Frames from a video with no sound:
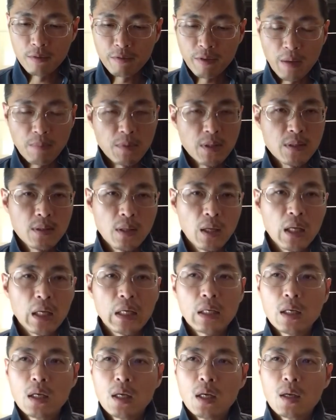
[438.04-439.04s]
famous
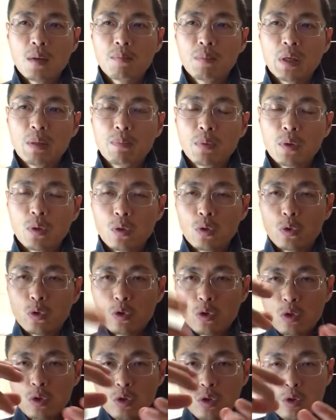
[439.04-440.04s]
thing. People
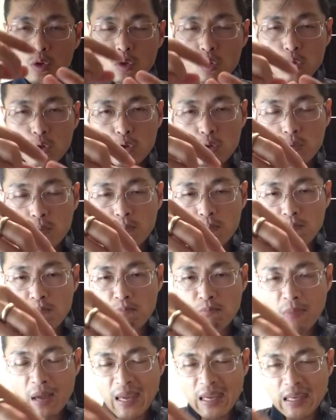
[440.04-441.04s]

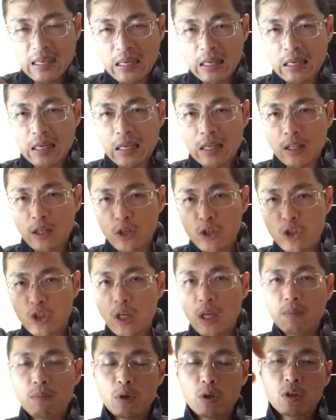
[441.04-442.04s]
make it in the
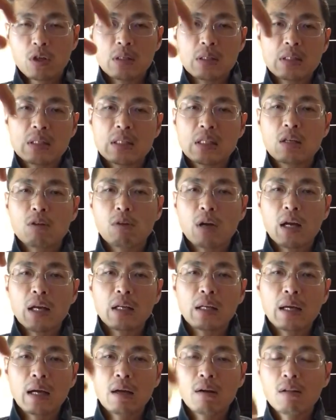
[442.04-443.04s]
shape you can see
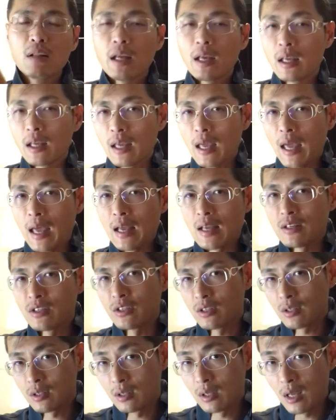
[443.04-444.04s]
right now
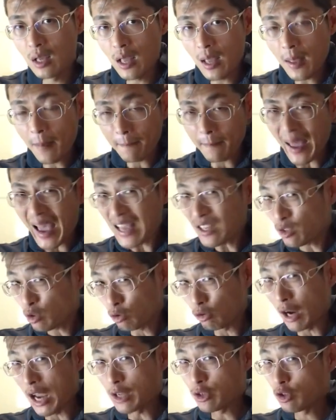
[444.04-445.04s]
as back
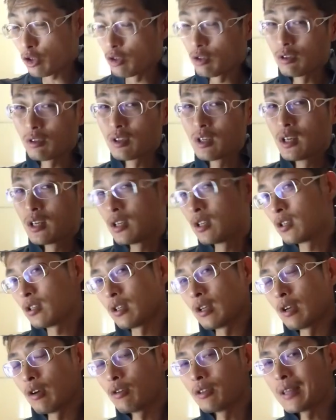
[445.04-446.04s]
scratcher.
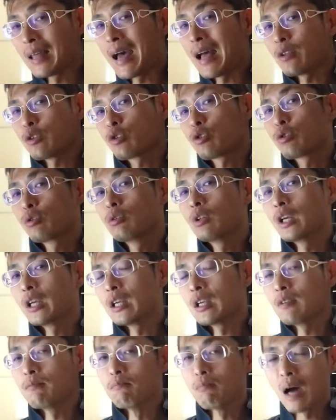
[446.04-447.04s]
So that
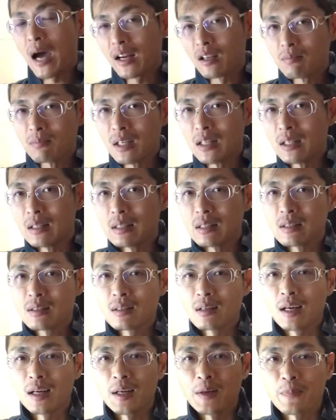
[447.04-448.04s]
truly
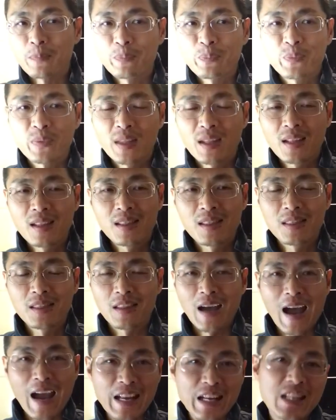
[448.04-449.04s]
embodiment
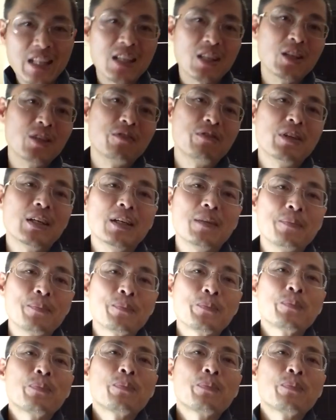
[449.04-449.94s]
the idea of